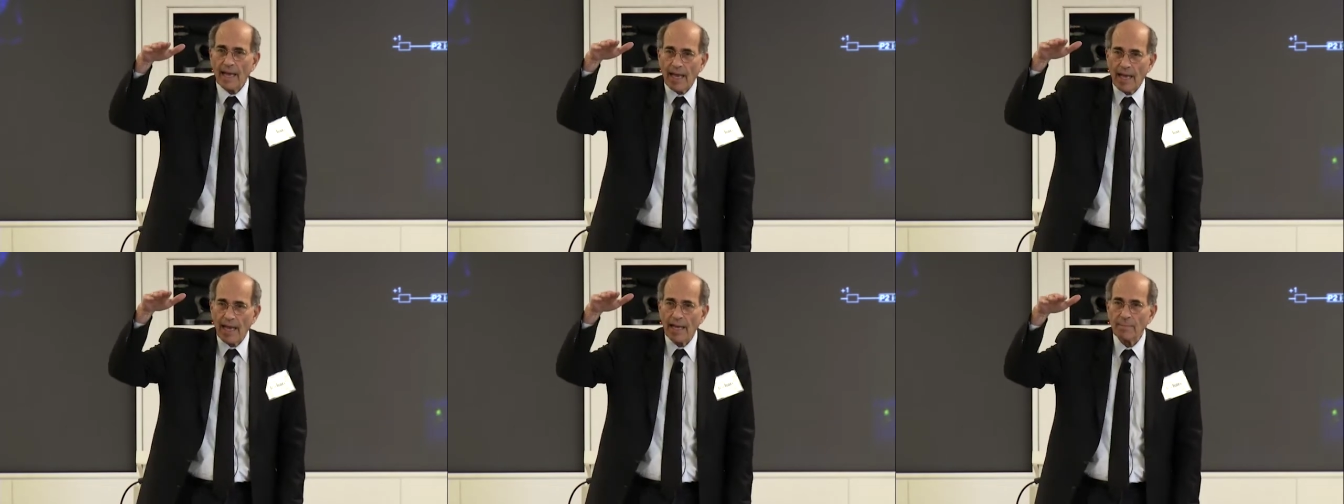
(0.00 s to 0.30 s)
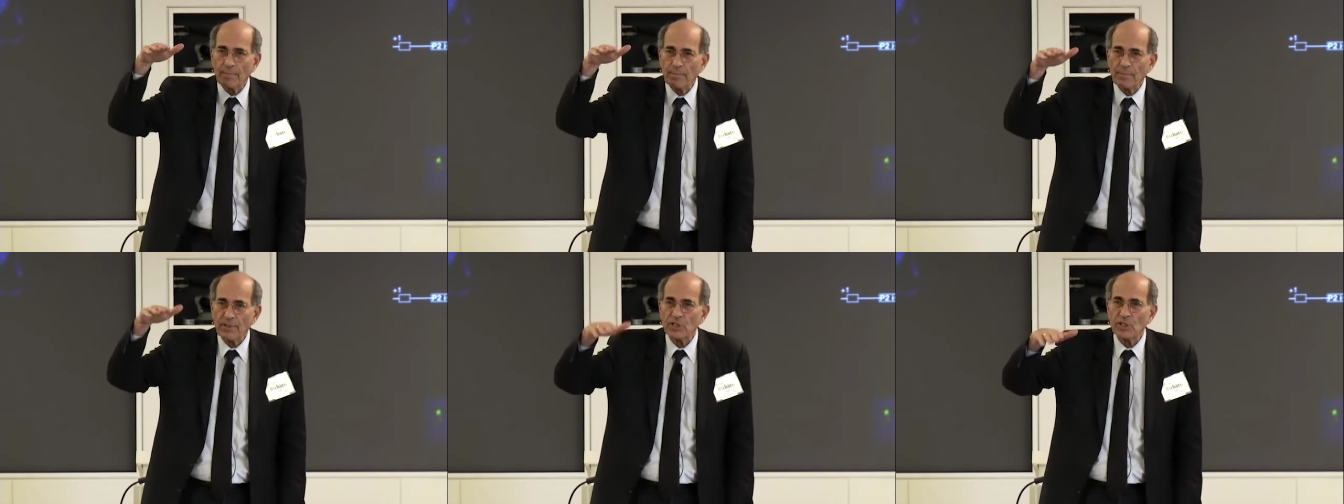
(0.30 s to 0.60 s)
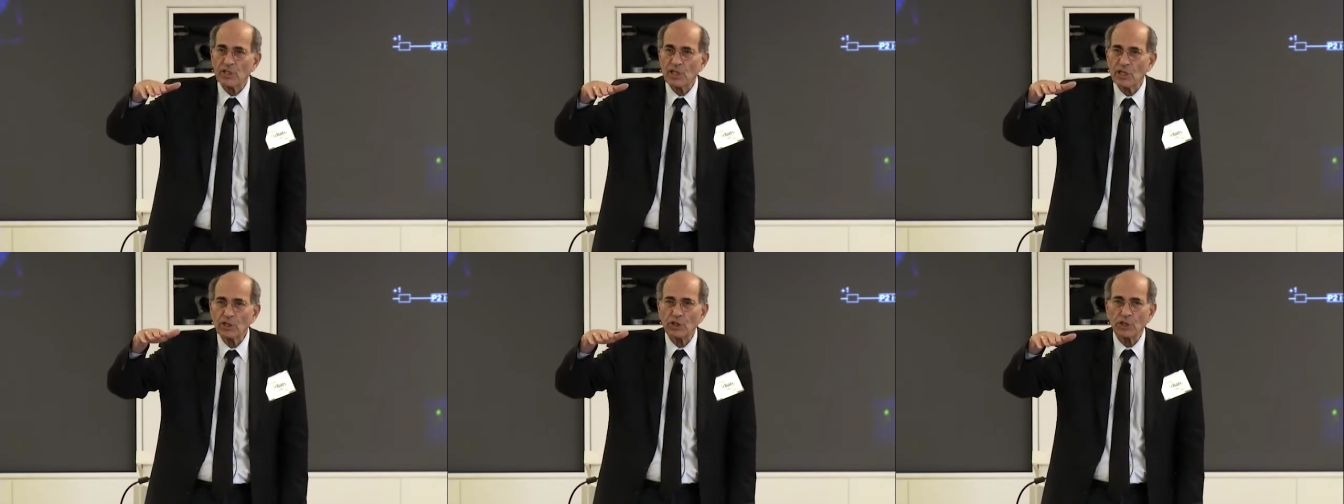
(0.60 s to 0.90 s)
a
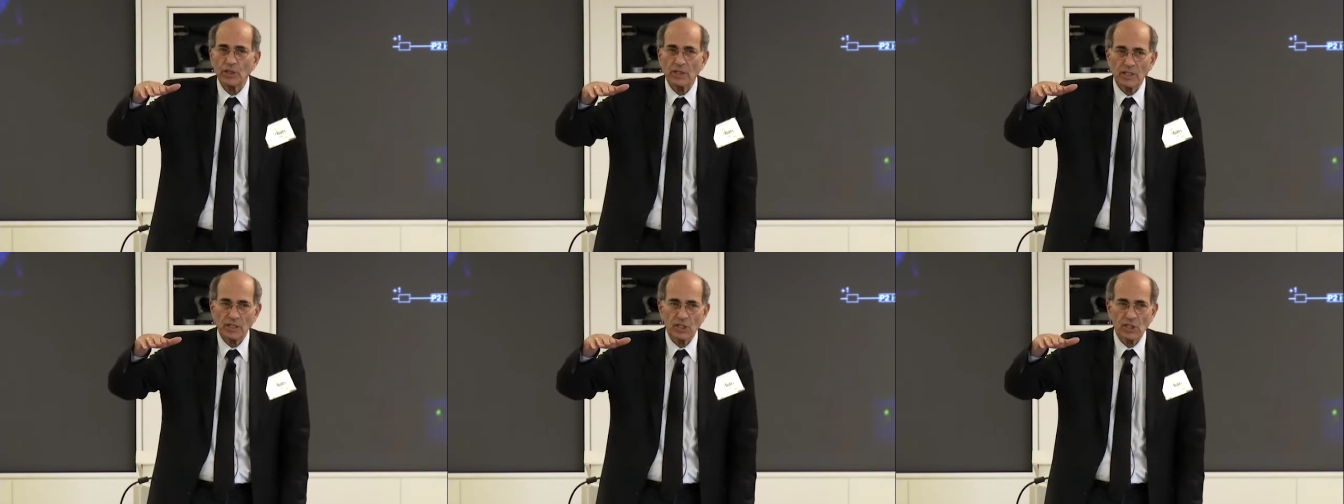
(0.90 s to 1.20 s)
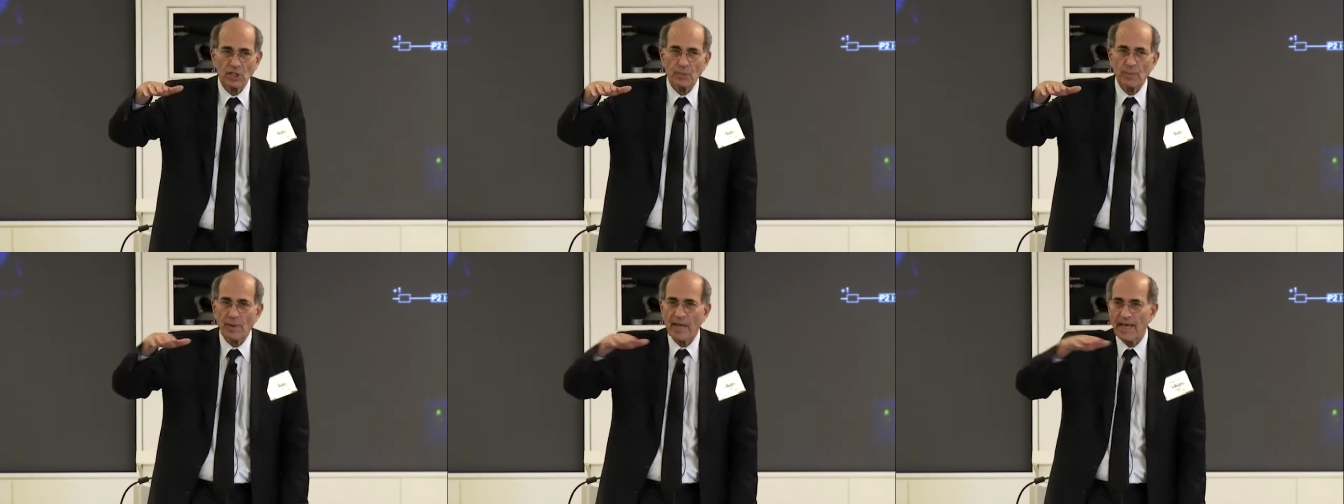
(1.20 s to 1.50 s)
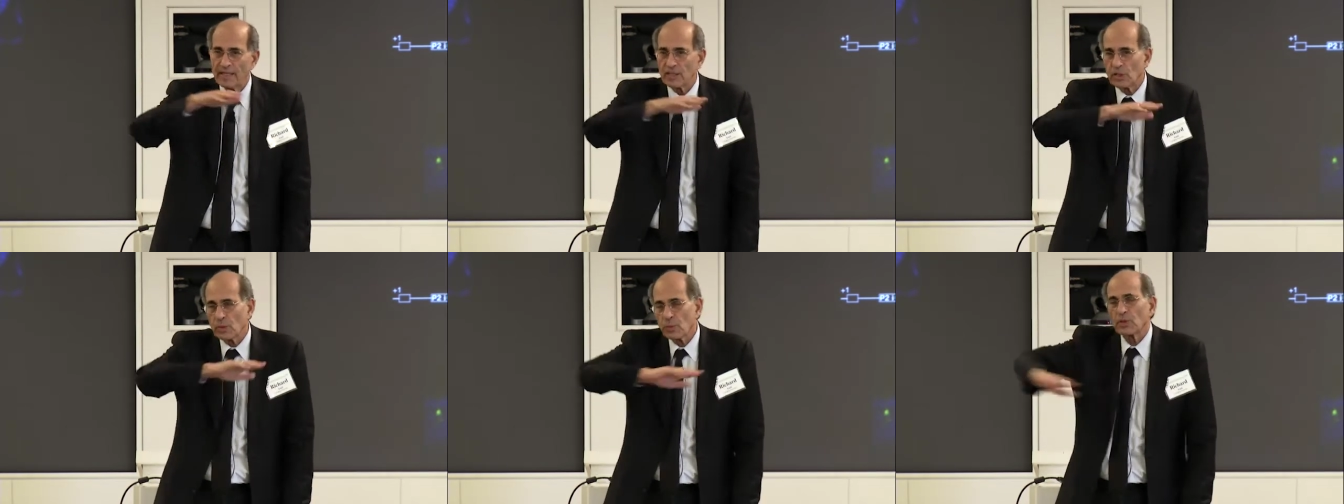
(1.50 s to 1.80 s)
position in
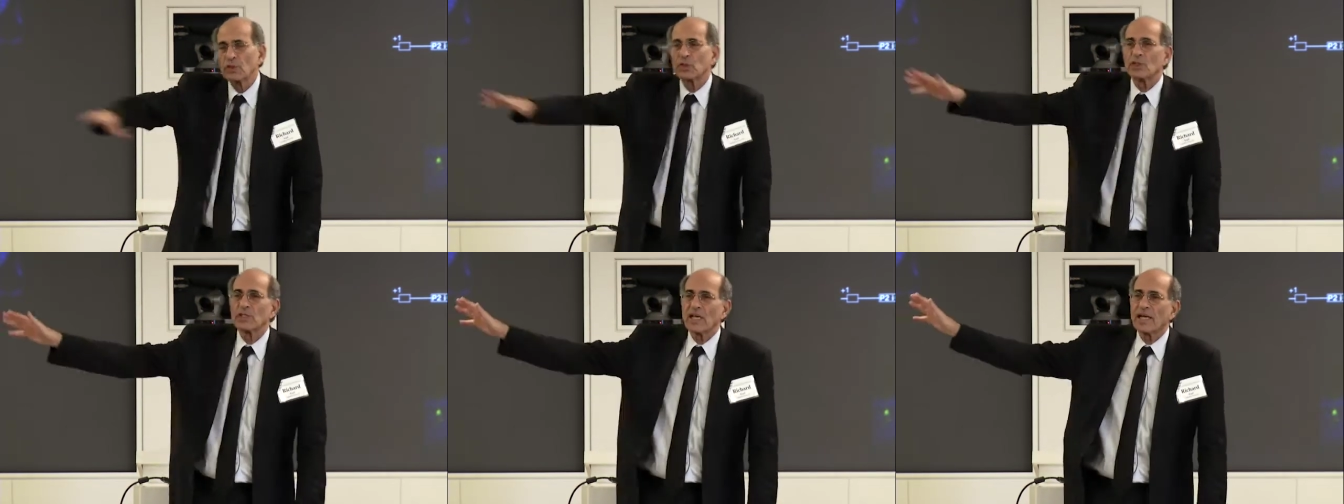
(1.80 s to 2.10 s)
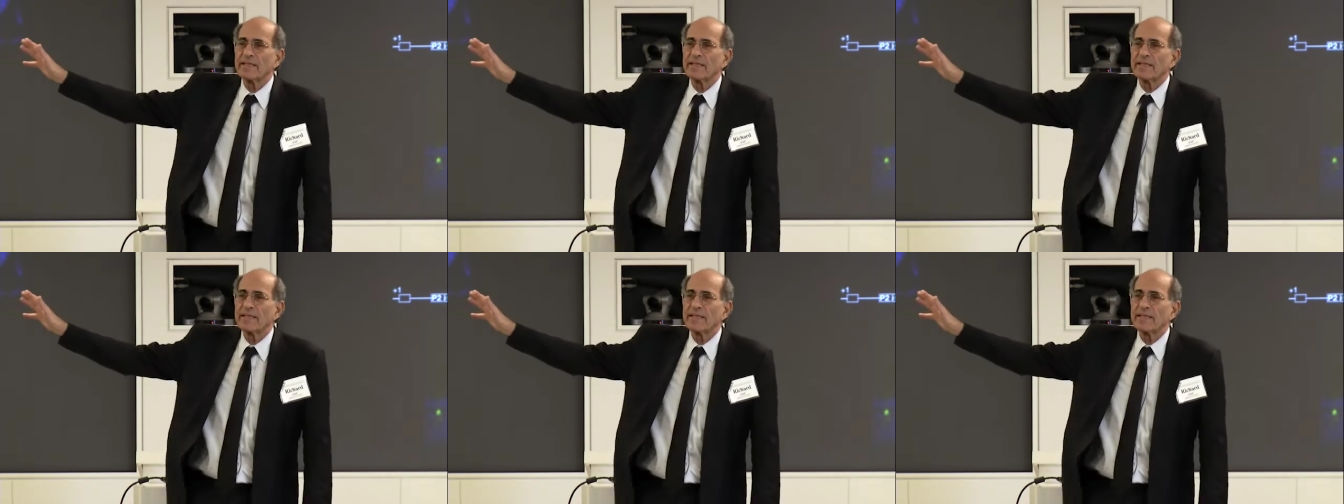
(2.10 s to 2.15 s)
space which is